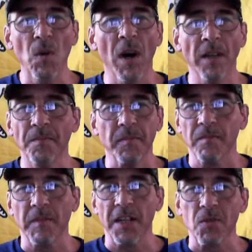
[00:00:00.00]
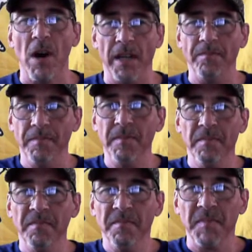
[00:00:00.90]
Well, guess what?
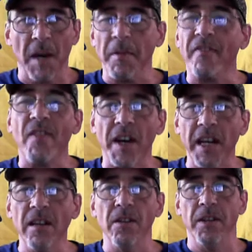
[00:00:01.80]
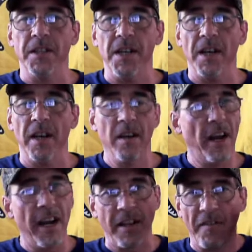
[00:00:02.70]
I'm a fucking lunatic.
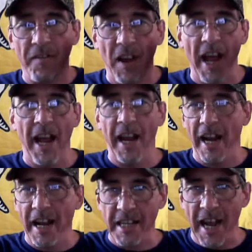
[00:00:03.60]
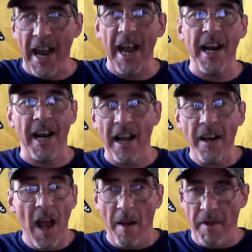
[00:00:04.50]
I got the flag, I got the hat, I got
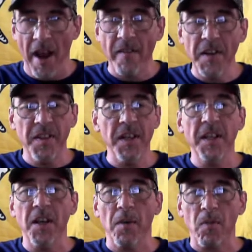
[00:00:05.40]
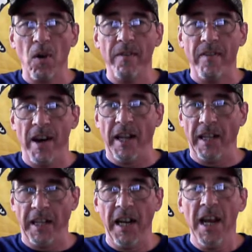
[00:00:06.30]
I'm everything that you're
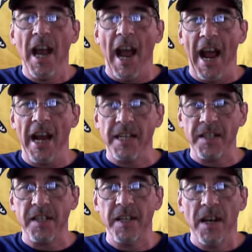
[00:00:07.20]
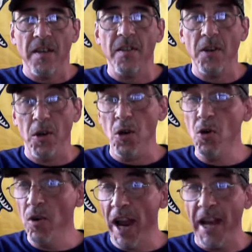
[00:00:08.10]
profiling as the
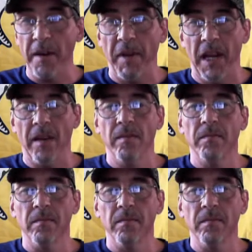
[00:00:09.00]
new enemy.